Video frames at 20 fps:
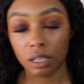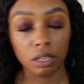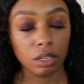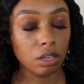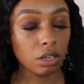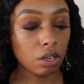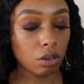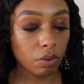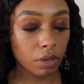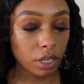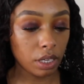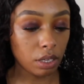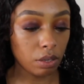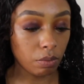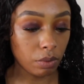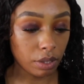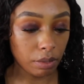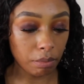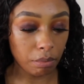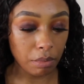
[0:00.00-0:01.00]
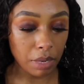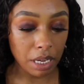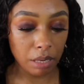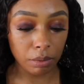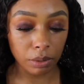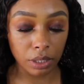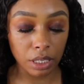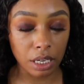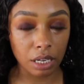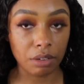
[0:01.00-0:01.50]
Going in with
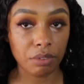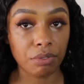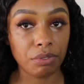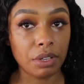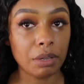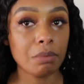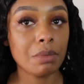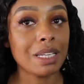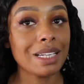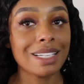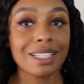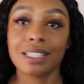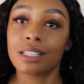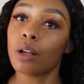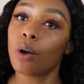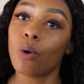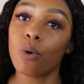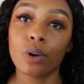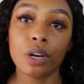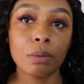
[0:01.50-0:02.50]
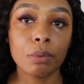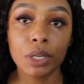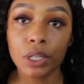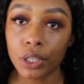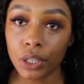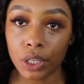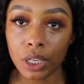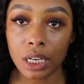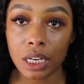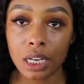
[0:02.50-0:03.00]
Maybelline Fit Me. This is an oldie but a
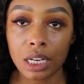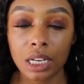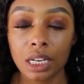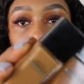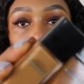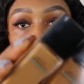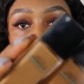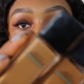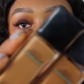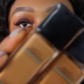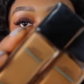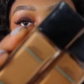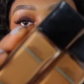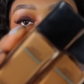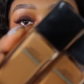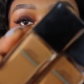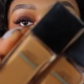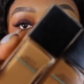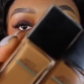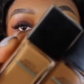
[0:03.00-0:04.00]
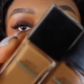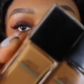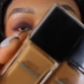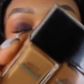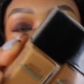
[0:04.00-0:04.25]
goodie. Fire.